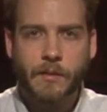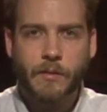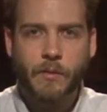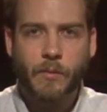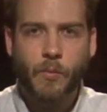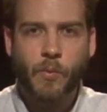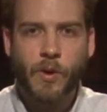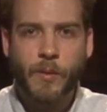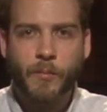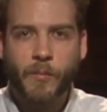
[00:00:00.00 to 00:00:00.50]

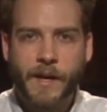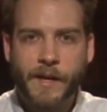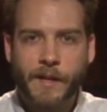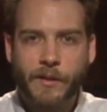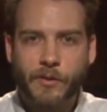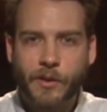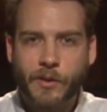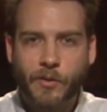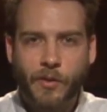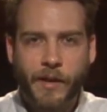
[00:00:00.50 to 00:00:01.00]
What might it
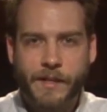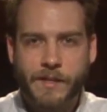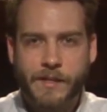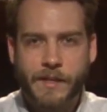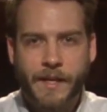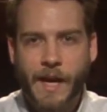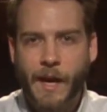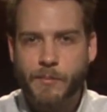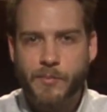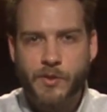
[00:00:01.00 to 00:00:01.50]
look like to
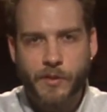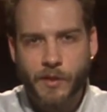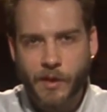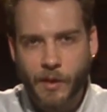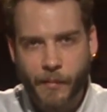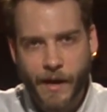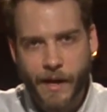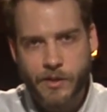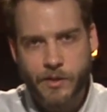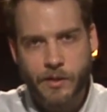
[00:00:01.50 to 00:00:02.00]
capture the
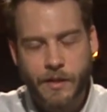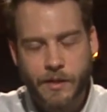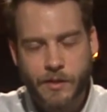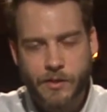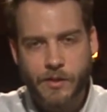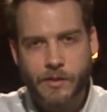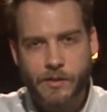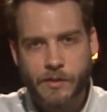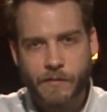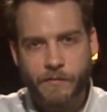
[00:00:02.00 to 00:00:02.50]

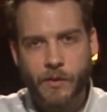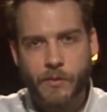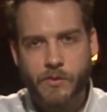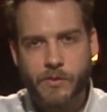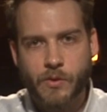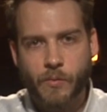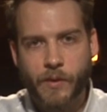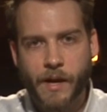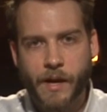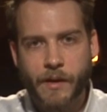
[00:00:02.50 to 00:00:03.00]
imaginations of those
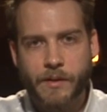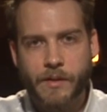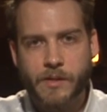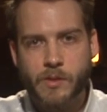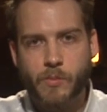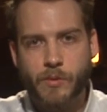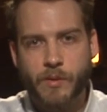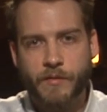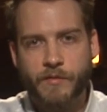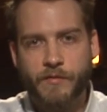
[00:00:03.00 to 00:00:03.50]
around us
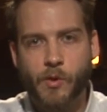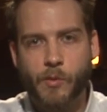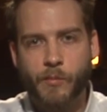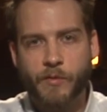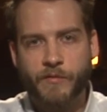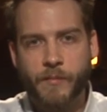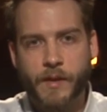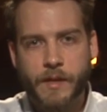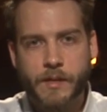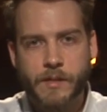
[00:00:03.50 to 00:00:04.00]
with a form
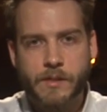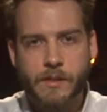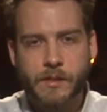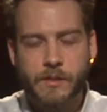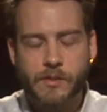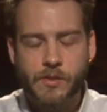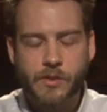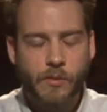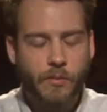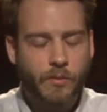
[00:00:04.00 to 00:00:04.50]
of medicine
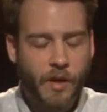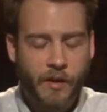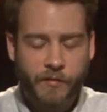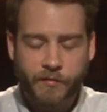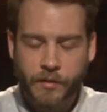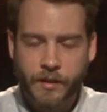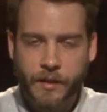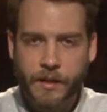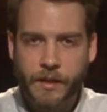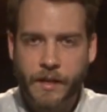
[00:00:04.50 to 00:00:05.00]
so
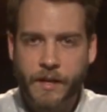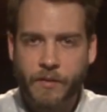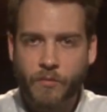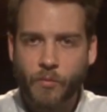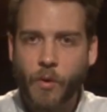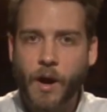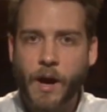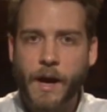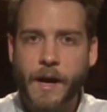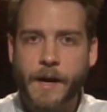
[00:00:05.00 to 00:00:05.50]
lovely and
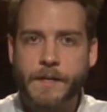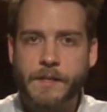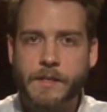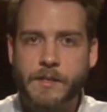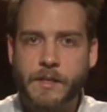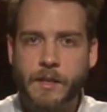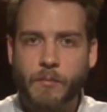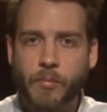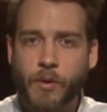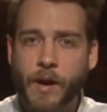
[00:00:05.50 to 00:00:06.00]

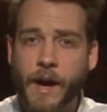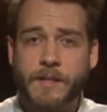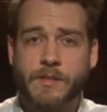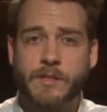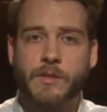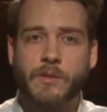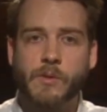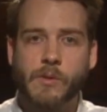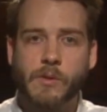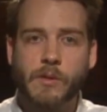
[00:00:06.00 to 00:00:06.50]
wise and
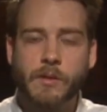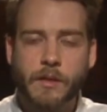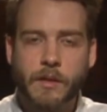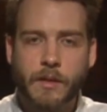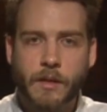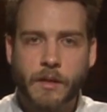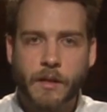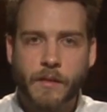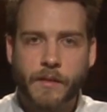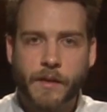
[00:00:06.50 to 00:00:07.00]
practical
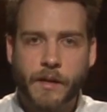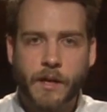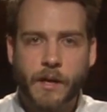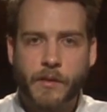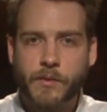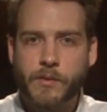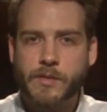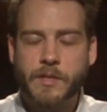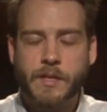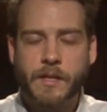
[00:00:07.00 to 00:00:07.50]
that
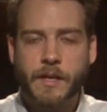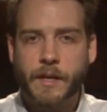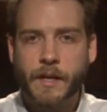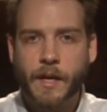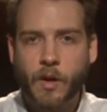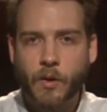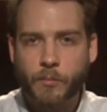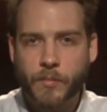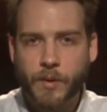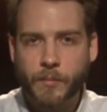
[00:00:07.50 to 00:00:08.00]
others can't
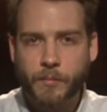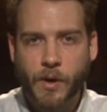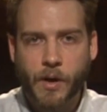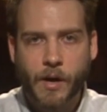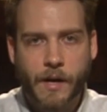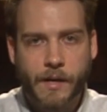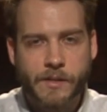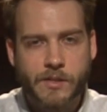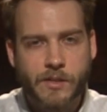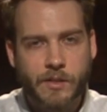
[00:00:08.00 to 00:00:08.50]
help but
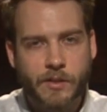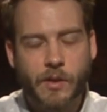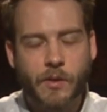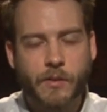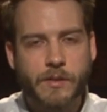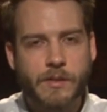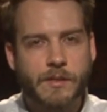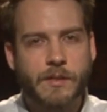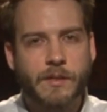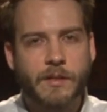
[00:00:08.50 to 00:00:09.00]
pause to
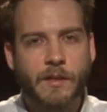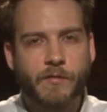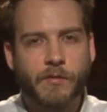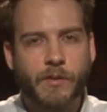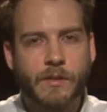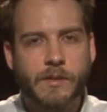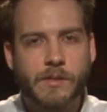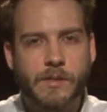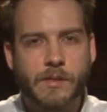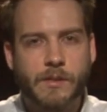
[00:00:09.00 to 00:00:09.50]
notice the
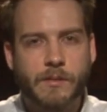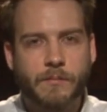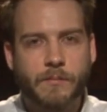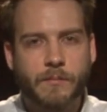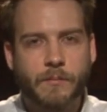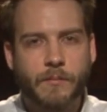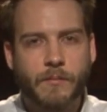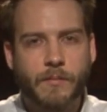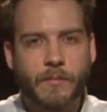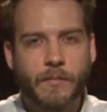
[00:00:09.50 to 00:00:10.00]
difference?
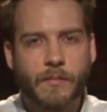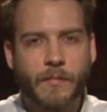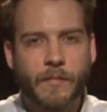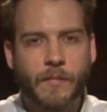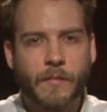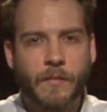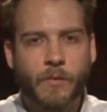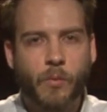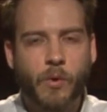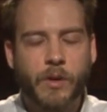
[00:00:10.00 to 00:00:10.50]

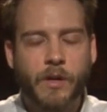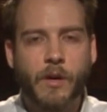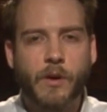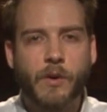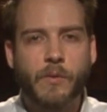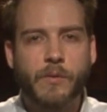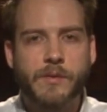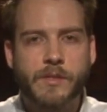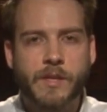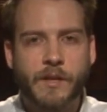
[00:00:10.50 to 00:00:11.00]
What
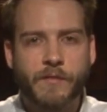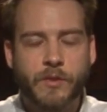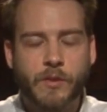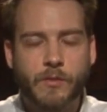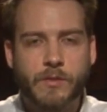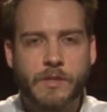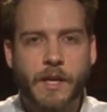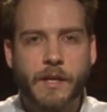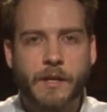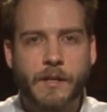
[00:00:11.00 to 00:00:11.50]
oaths have you
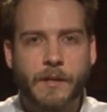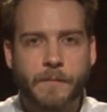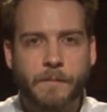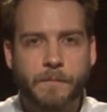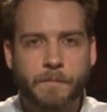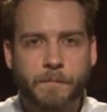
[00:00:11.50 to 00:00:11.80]
taken?